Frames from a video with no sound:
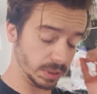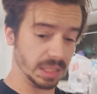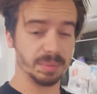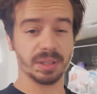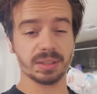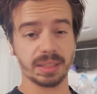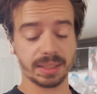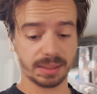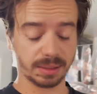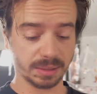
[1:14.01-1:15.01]
Namor doesn't like
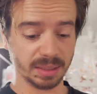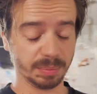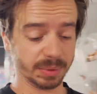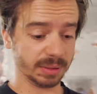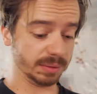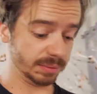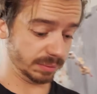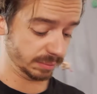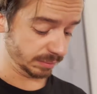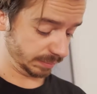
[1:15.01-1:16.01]
to sleep, and
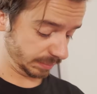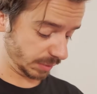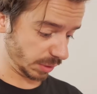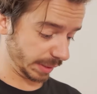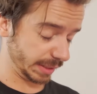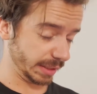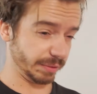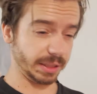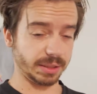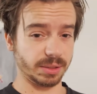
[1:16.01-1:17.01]
so I didn't
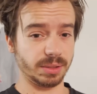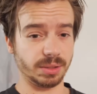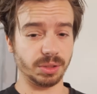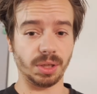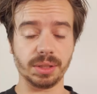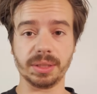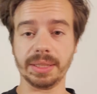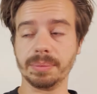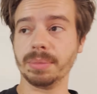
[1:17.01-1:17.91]
even get to start till like